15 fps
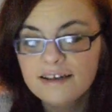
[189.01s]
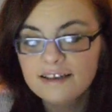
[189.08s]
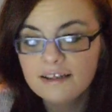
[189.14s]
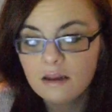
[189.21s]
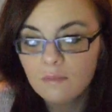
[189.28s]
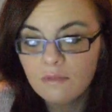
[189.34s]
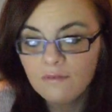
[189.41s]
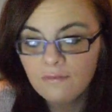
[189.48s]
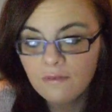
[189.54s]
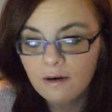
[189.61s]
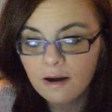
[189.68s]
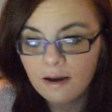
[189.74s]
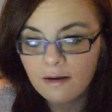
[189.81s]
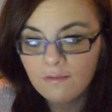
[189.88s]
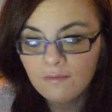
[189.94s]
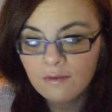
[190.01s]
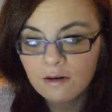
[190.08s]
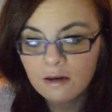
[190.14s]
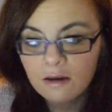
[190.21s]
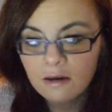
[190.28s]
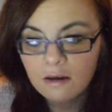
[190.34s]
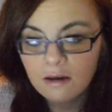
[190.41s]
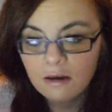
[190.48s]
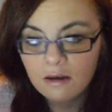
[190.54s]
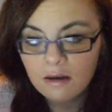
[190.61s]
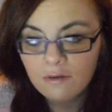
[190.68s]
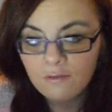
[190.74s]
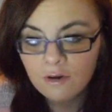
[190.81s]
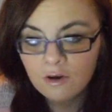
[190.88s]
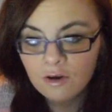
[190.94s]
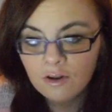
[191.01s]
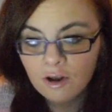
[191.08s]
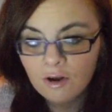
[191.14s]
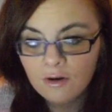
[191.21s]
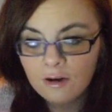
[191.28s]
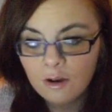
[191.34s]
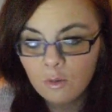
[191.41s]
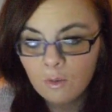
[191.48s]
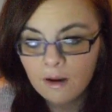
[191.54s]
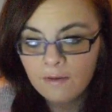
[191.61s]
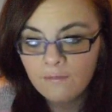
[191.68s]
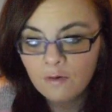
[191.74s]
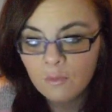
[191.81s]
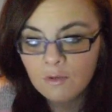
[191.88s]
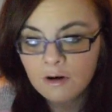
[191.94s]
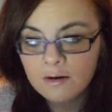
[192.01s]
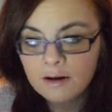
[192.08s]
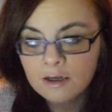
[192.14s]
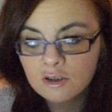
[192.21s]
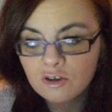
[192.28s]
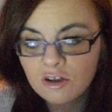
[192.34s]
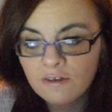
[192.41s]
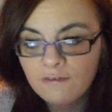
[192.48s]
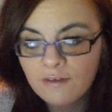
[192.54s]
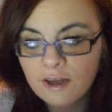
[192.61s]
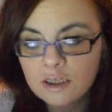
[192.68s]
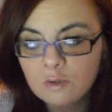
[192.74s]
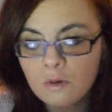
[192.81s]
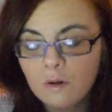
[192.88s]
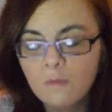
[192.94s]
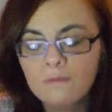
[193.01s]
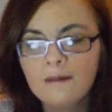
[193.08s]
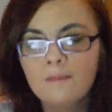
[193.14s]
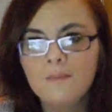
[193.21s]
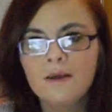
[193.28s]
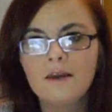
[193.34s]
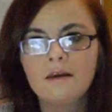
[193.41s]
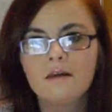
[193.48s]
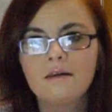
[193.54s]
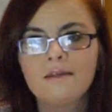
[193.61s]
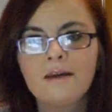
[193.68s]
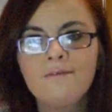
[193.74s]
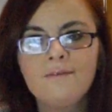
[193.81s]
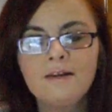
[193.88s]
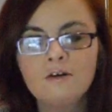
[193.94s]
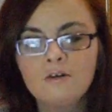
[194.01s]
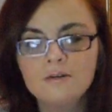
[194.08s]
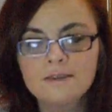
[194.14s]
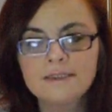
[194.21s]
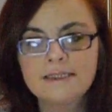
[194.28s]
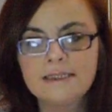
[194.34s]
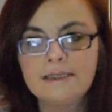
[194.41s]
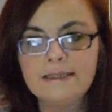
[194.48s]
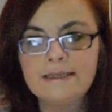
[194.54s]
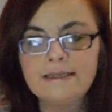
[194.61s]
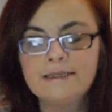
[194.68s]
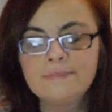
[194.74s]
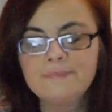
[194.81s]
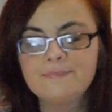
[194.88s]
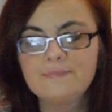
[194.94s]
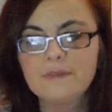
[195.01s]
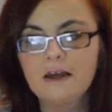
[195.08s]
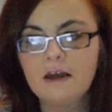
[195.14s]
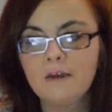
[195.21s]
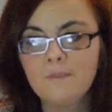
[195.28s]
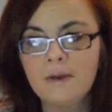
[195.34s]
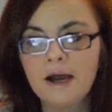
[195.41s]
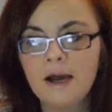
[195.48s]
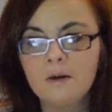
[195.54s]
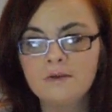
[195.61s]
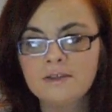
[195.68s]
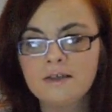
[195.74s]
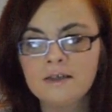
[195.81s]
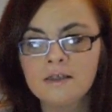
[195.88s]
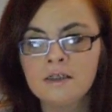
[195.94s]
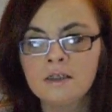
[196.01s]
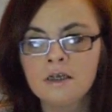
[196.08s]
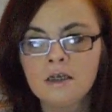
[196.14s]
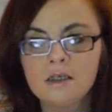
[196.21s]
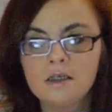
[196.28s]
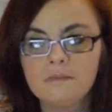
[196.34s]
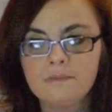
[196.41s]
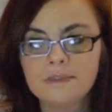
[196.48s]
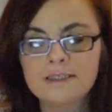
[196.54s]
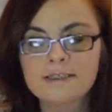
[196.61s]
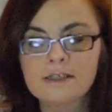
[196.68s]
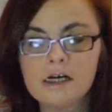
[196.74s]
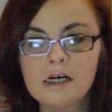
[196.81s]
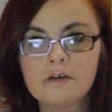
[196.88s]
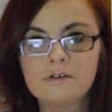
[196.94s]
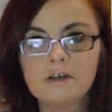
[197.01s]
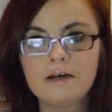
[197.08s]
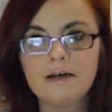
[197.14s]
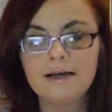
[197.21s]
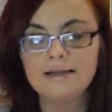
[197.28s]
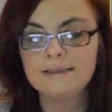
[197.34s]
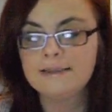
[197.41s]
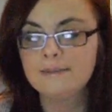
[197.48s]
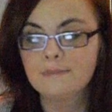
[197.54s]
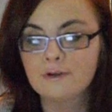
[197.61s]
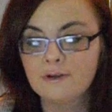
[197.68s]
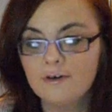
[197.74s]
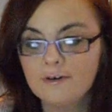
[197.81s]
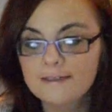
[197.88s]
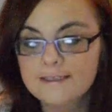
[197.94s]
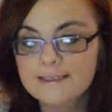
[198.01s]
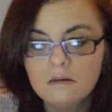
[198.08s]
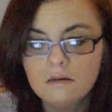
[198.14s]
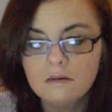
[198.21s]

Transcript: Number 5 if you could only wear four products on your face, what would they be? Definitely concealer, a powder, mascara and lip gloss.